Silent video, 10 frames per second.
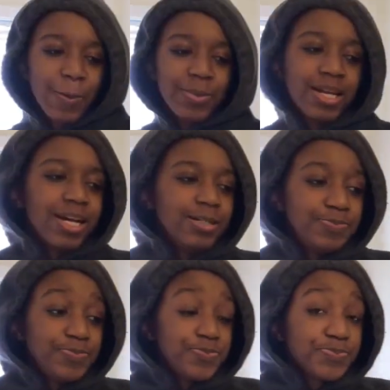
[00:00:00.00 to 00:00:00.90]
But
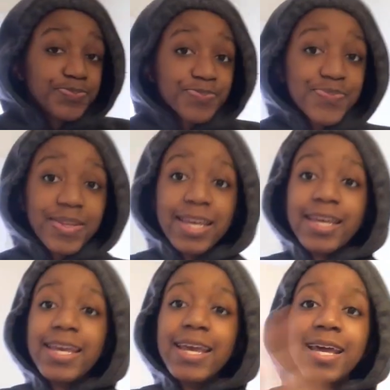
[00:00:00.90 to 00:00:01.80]

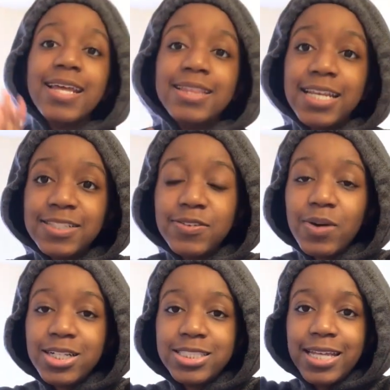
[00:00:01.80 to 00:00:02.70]
yeah, thanks for
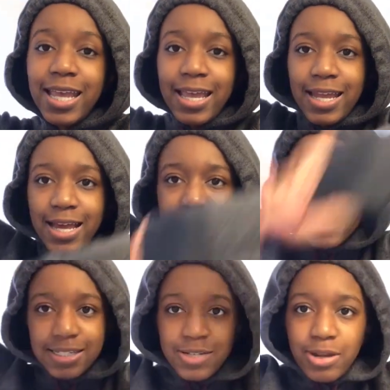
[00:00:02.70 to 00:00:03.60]
watching, and I'll
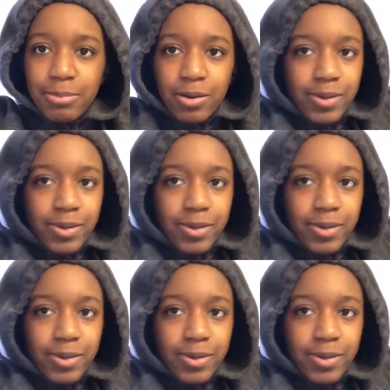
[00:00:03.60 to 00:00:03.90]
see you in my